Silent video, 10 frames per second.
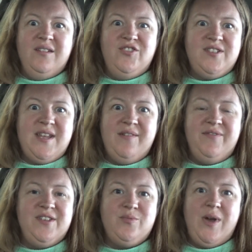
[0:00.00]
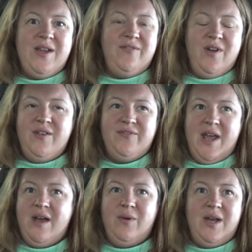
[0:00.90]
just have this way of life
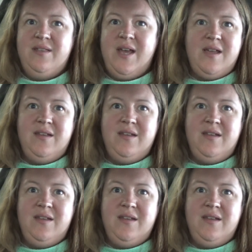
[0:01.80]
now, and that,